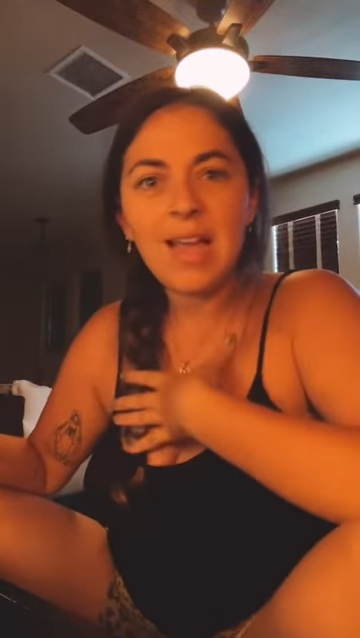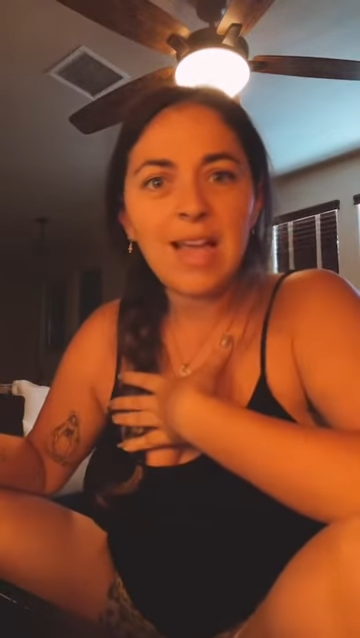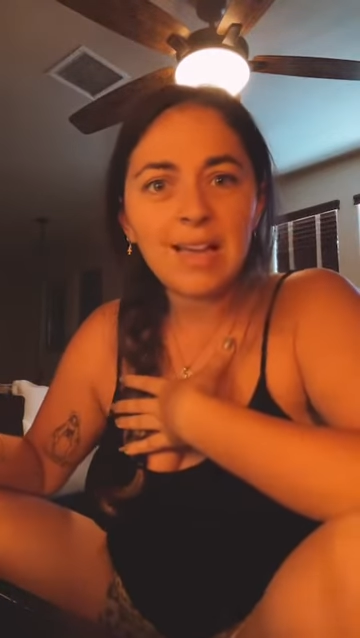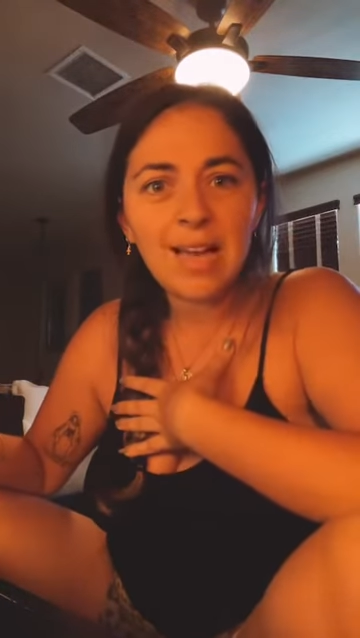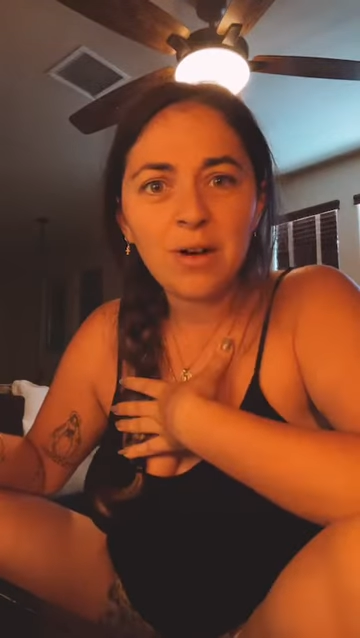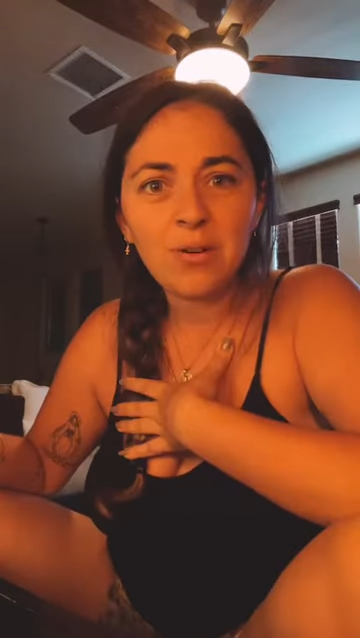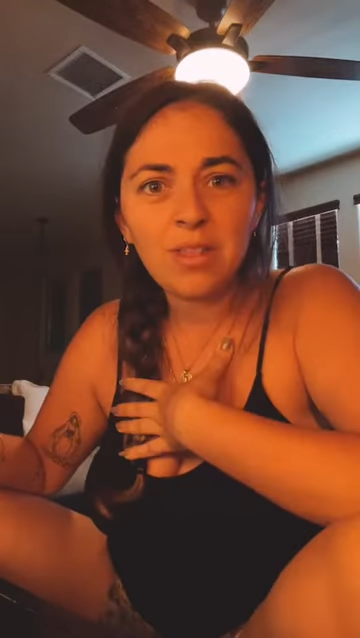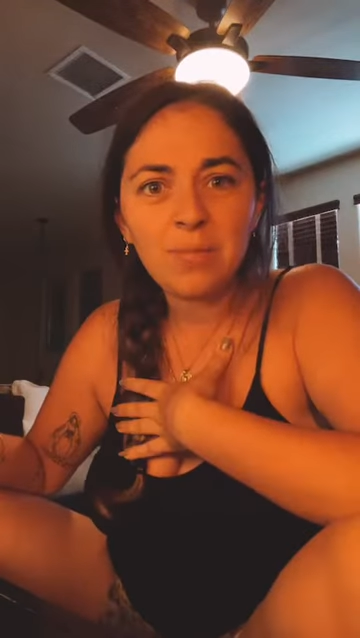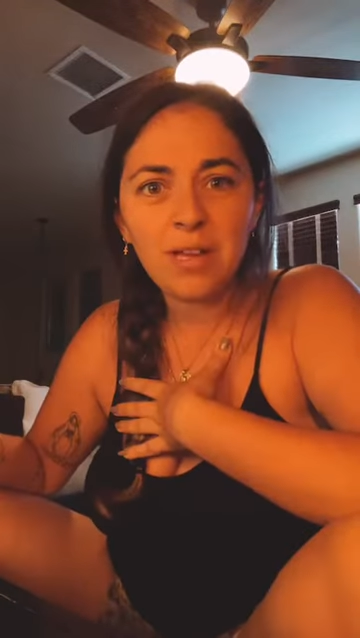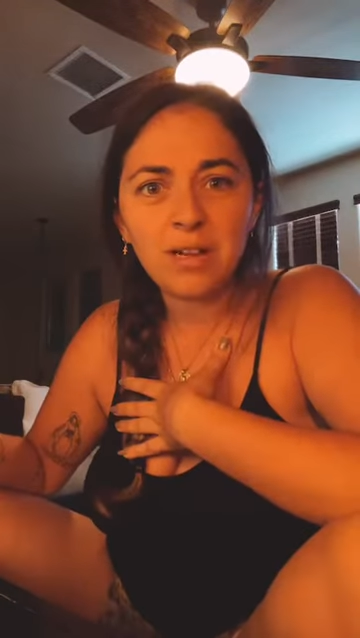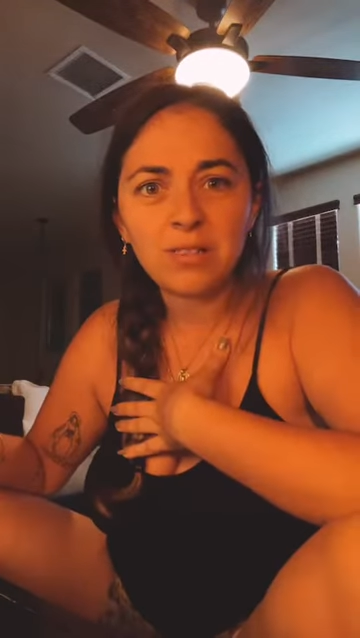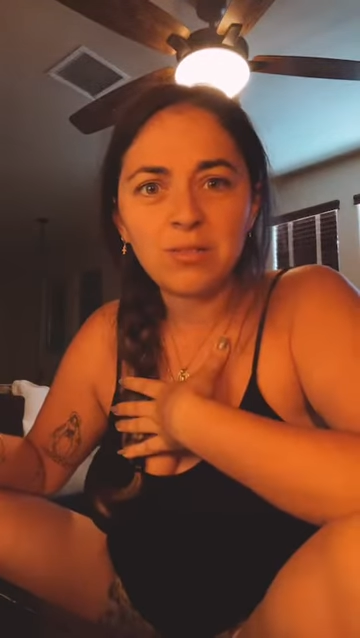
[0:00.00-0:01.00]
hang out with
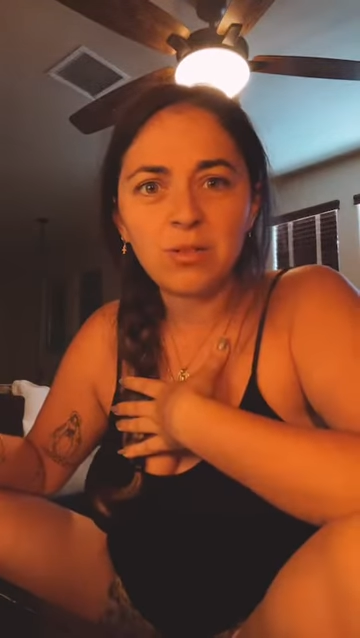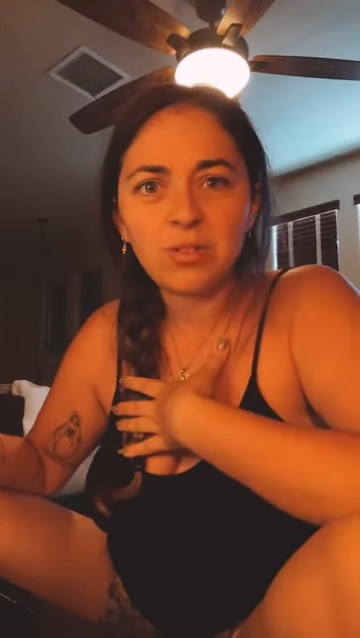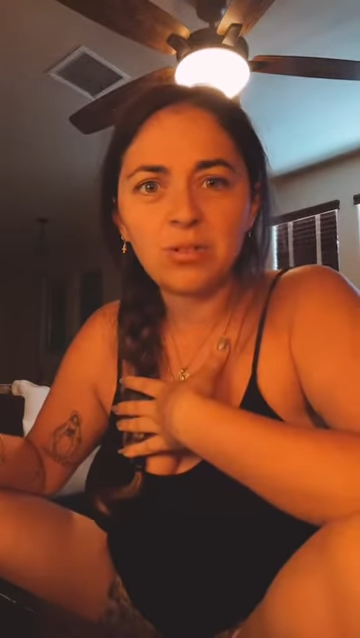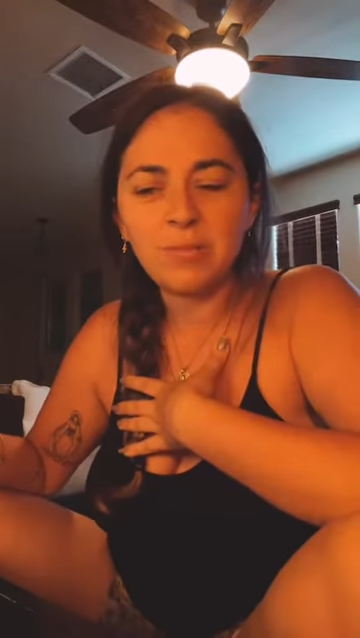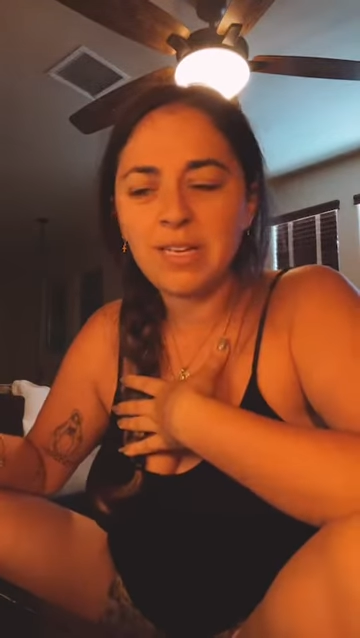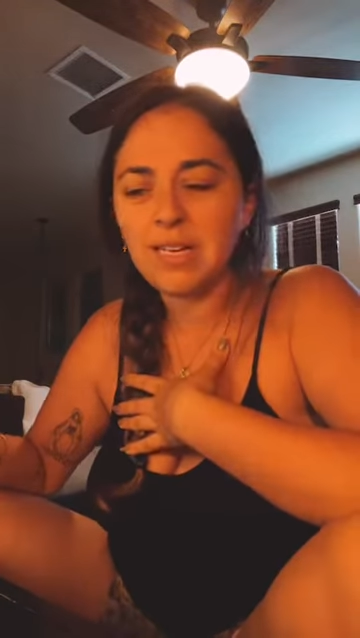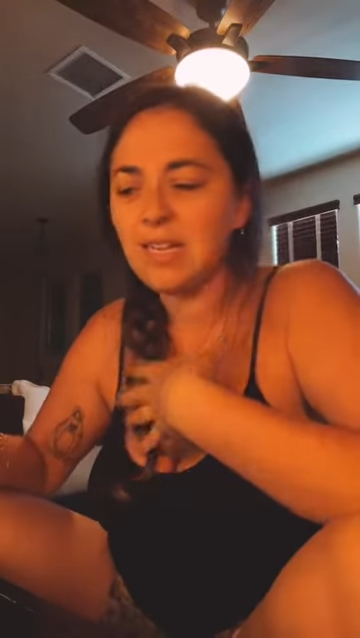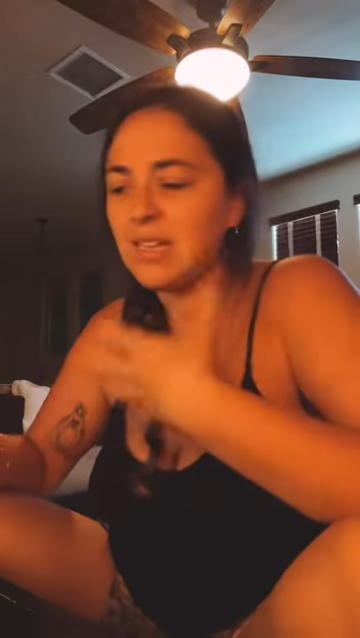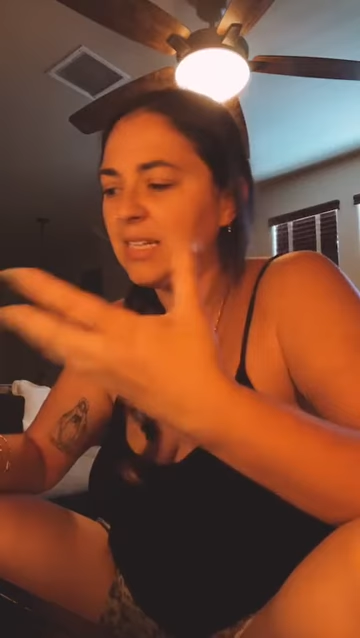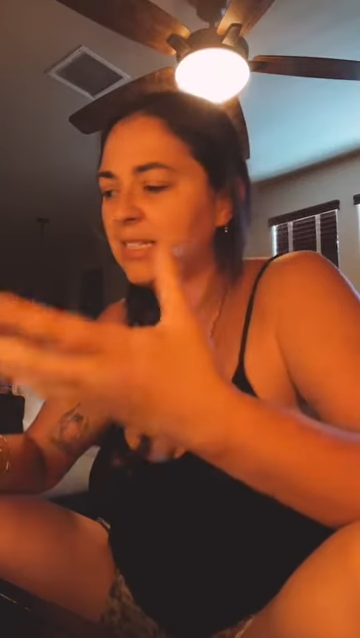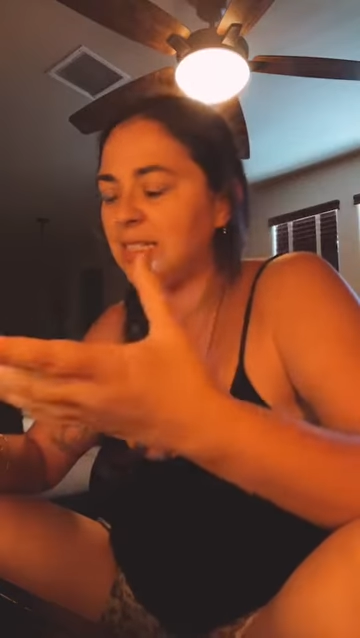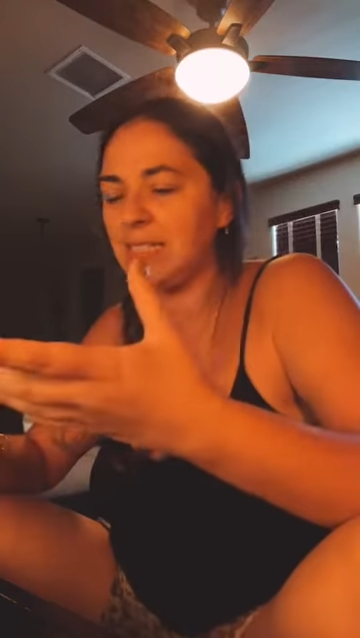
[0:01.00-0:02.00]
me on social media,
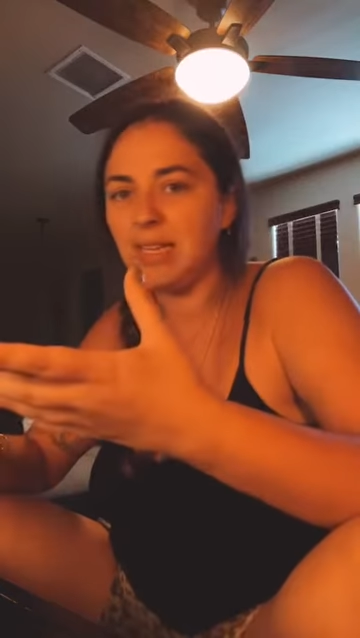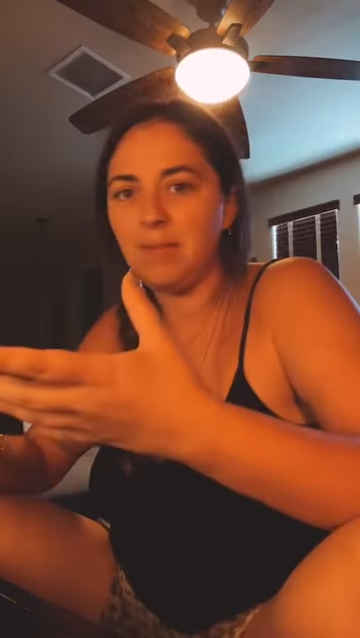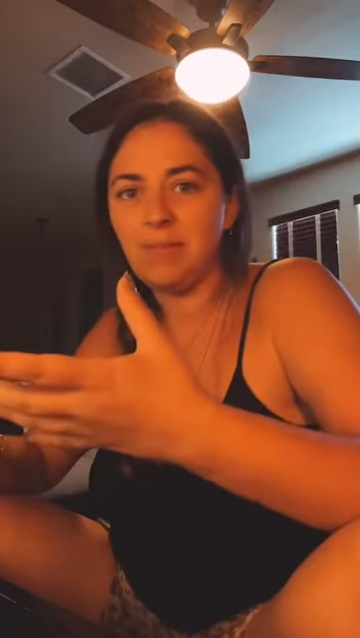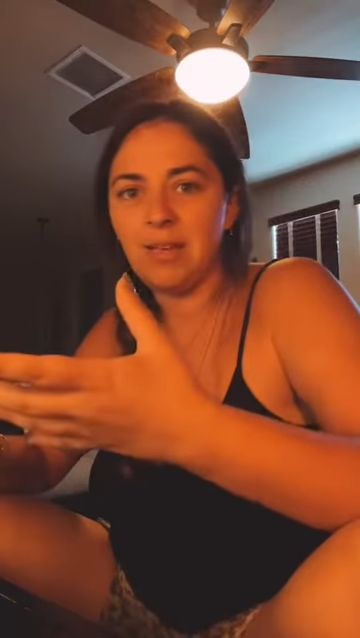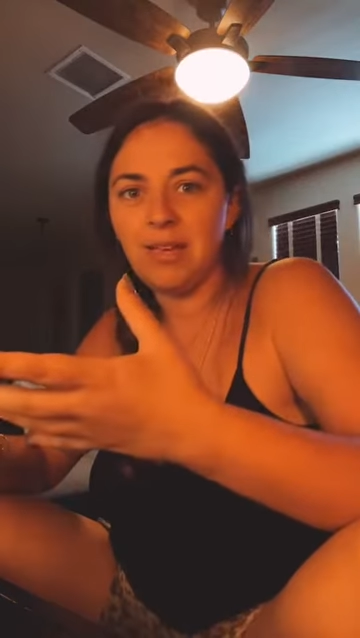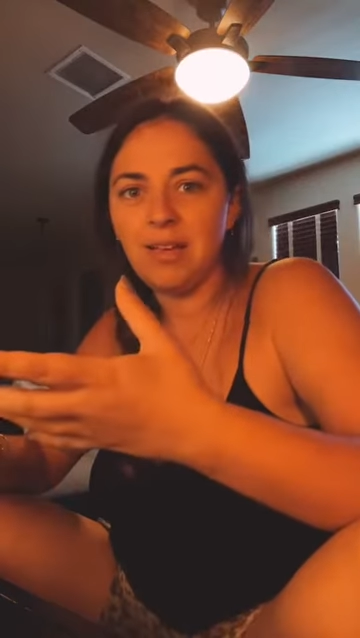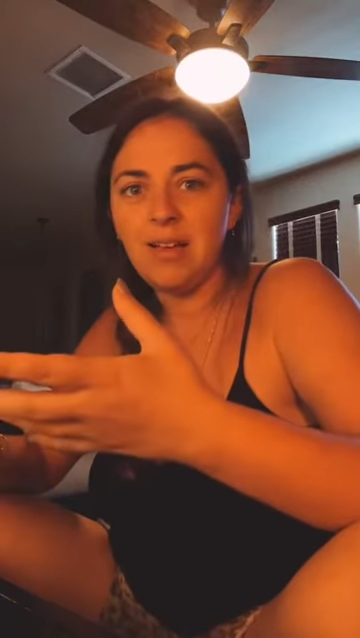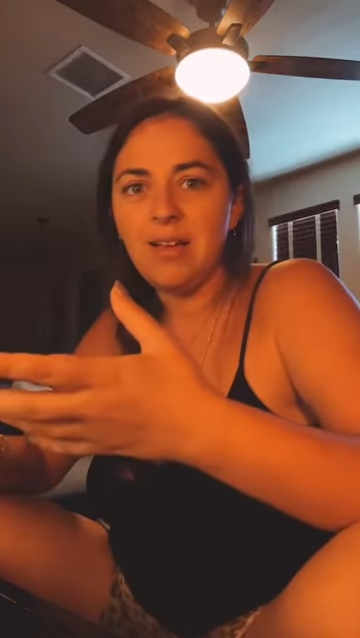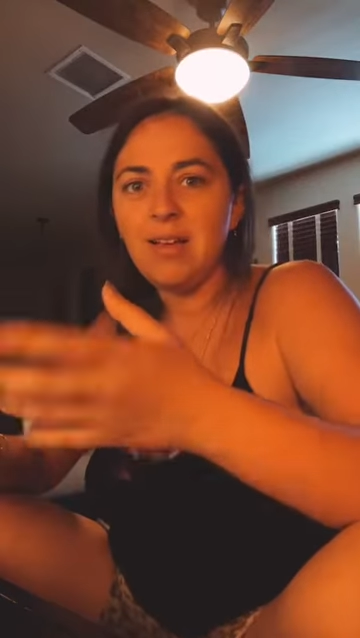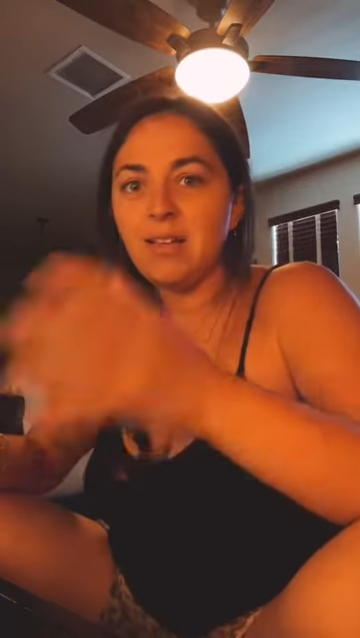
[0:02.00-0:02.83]
that see me,